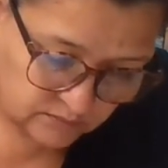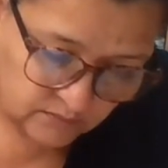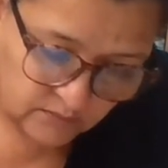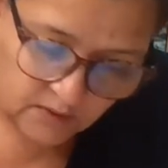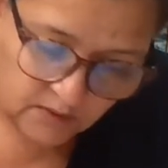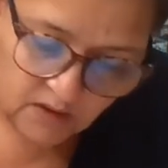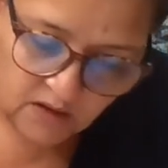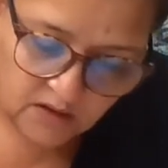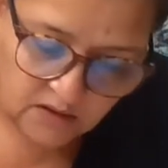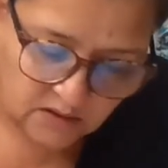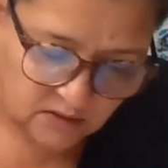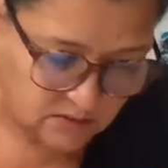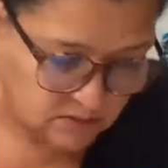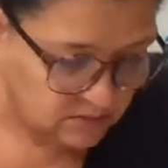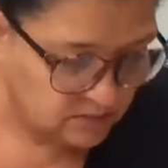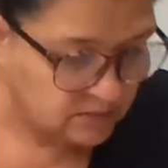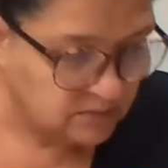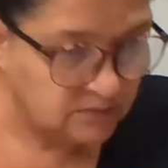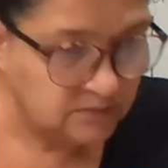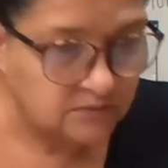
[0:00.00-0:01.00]
Ugh,
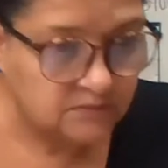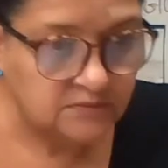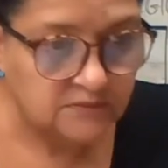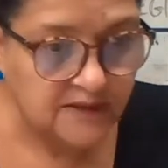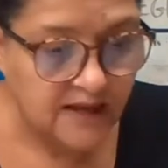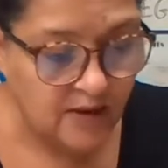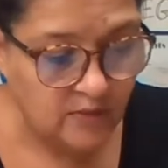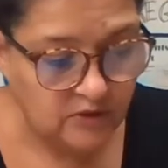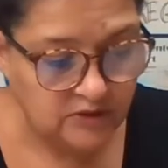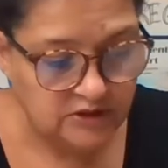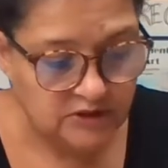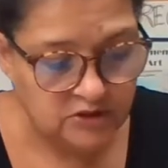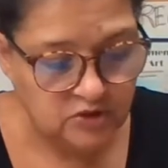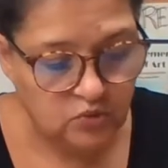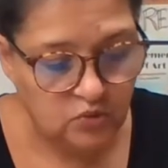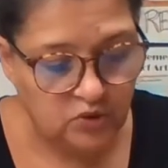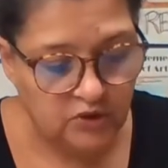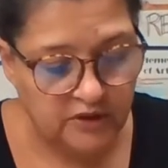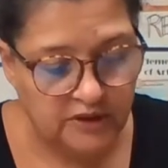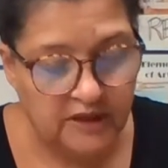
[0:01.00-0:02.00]
that one doesn't
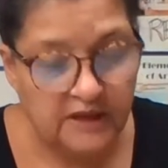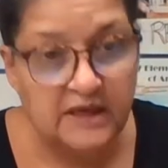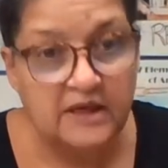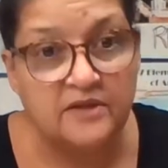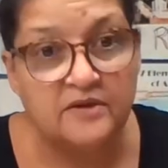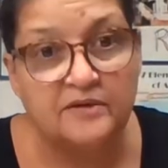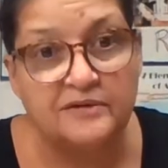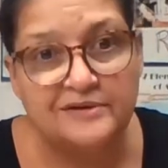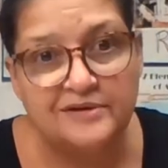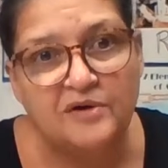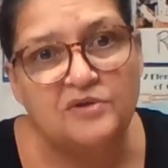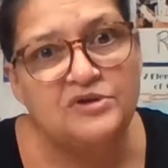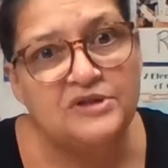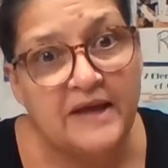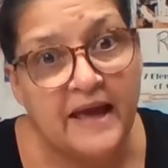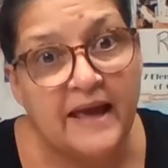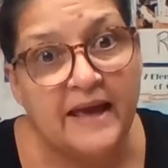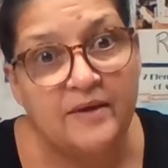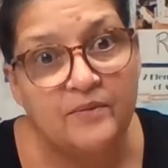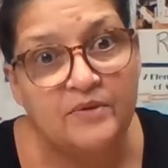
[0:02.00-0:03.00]
work either. Don't you
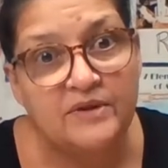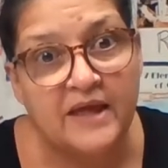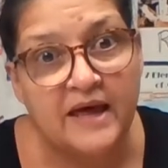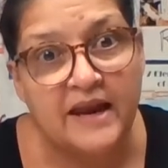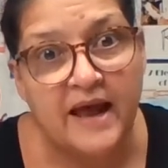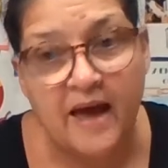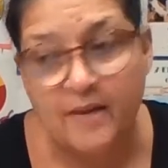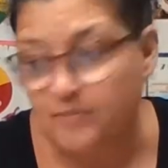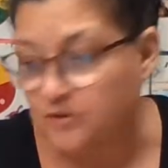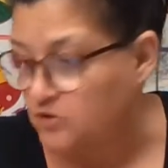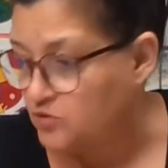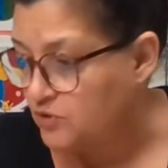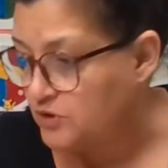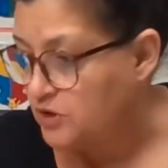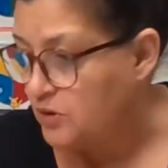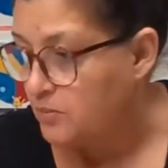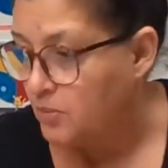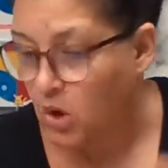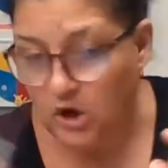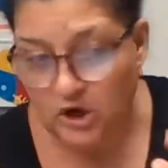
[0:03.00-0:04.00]
hate when that happens with your
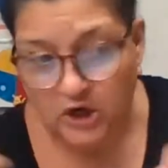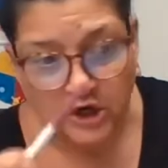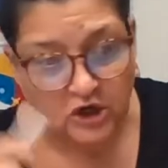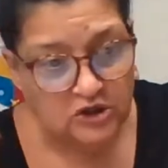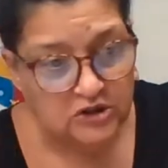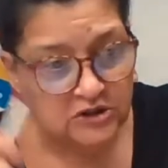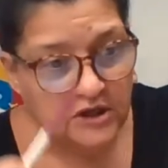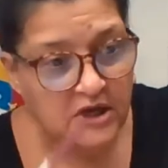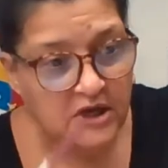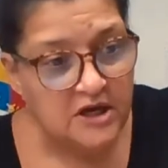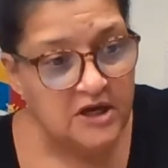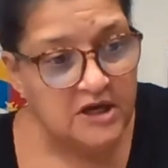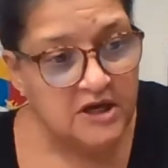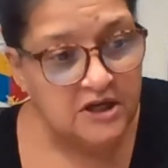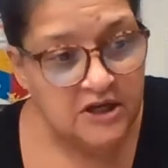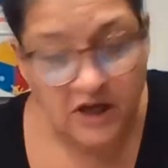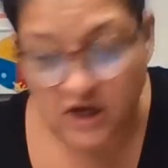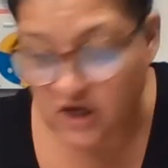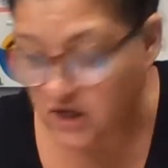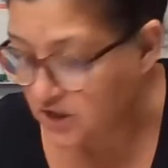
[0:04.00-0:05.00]
markers?
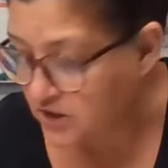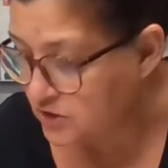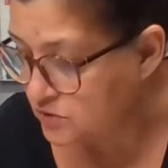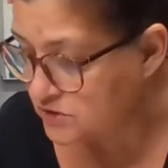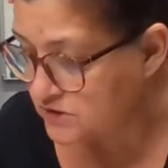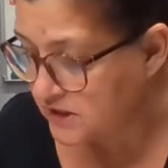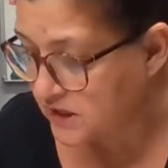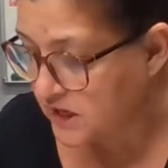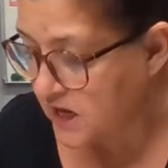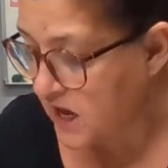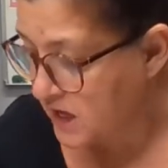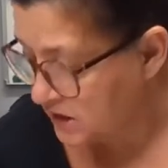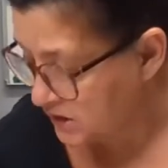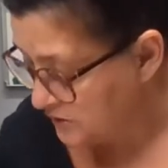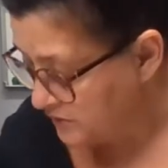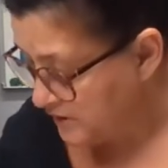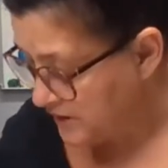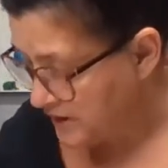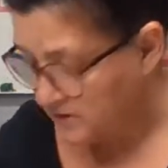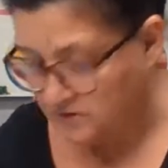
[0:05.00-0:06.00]
You're going to use a color
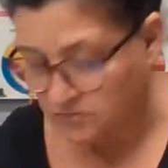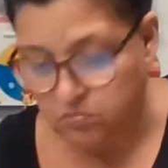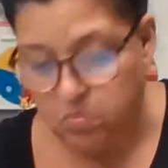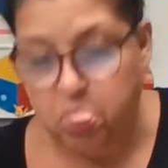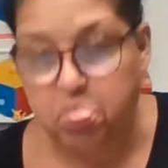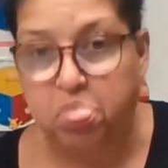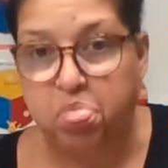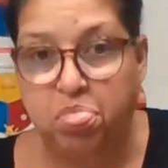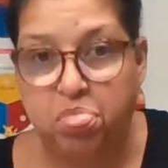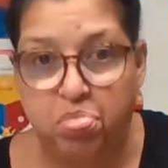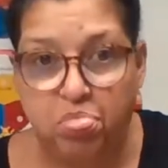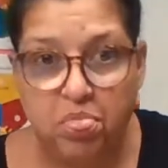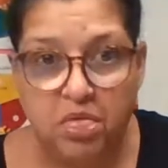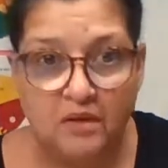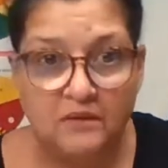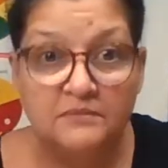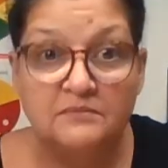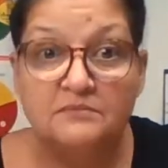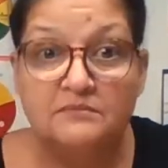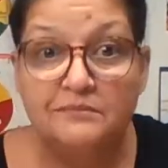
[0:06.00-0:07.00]
and it's
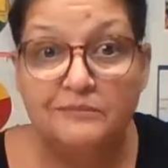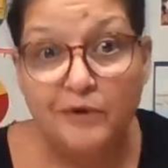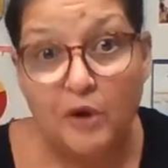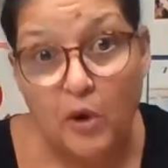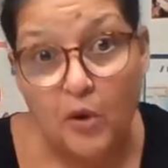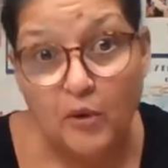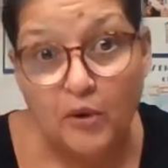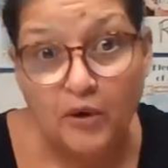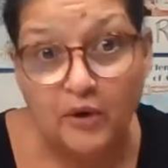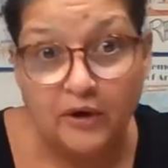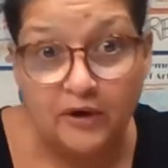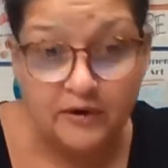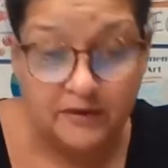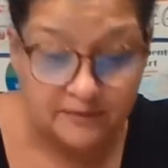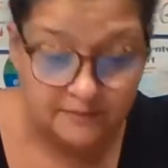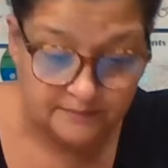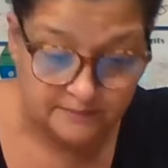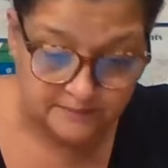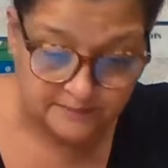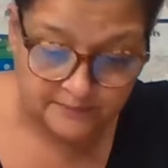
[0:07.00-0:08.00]
no good.
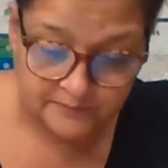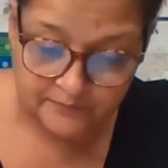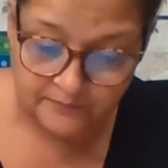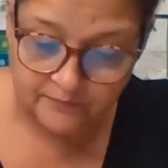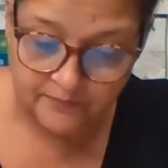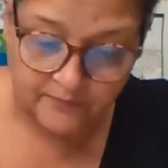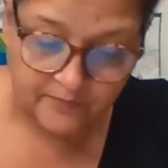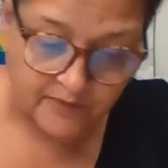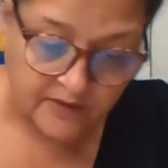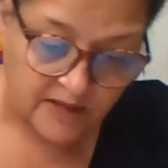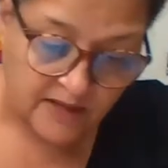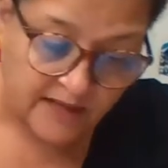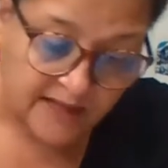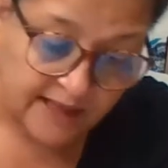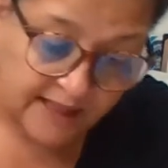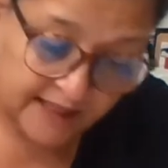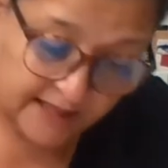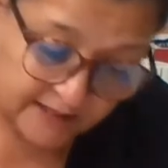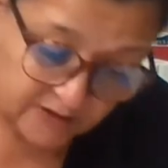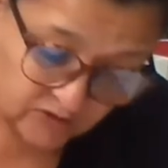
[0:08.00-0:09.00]

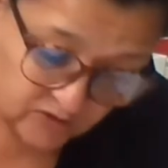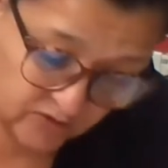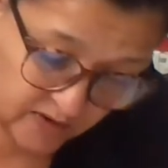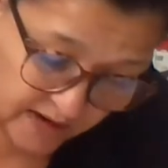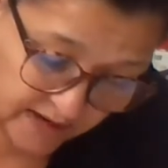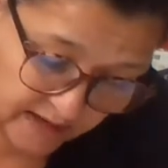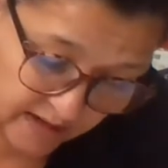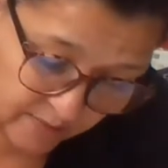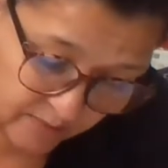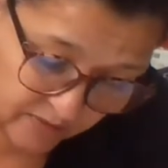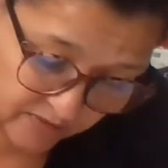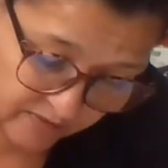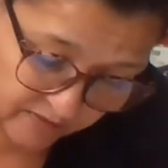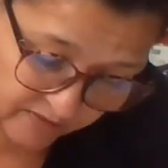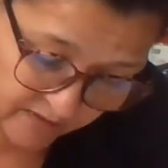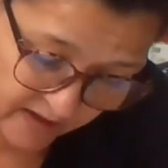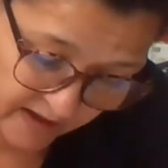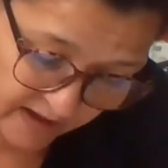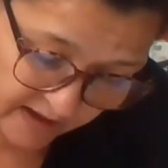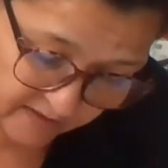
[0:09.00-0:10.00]
Let's try number
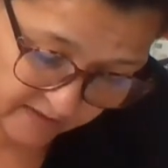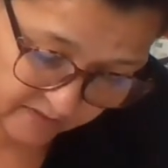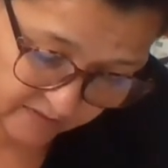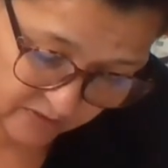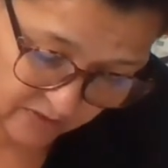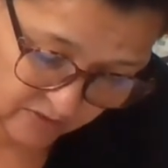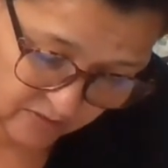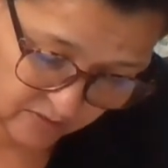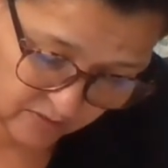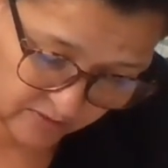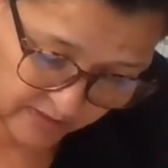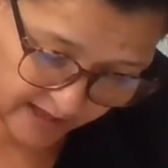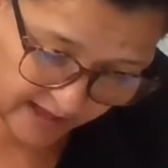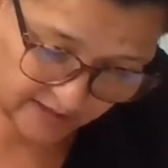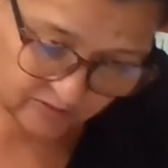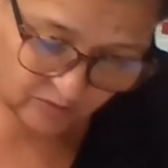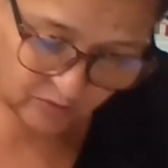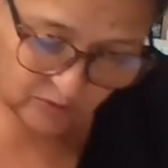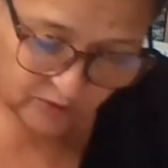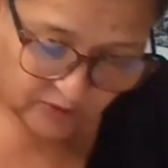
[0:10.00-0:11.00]
5. Oh,
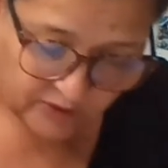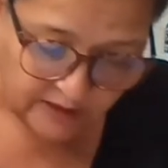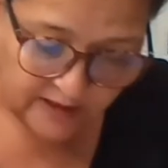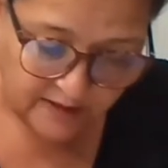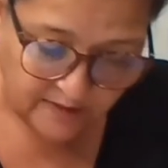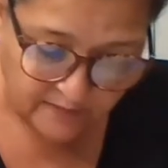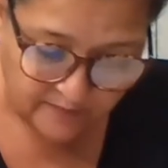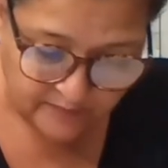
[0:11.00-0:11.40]
that's working.